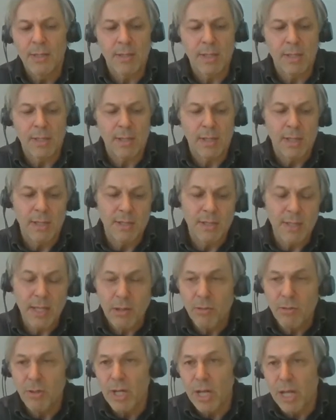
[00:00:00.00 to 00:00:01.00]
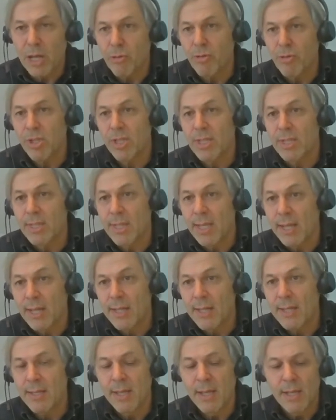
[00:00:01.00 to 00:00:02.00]
the second language,
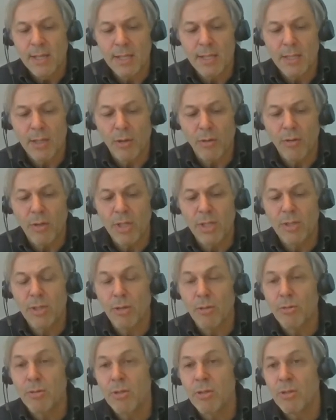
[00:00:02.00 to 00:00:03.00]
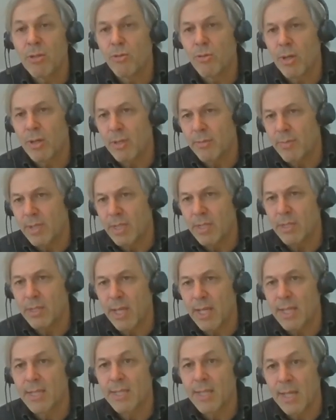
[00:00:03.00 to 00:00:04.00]
Italian, is only taught to a
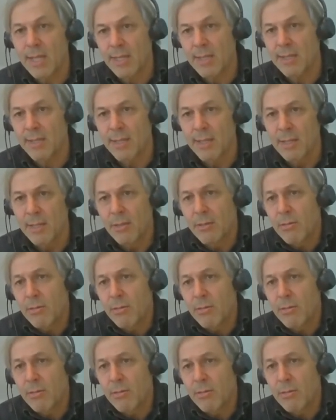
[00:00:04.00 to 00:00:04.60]
limited extent.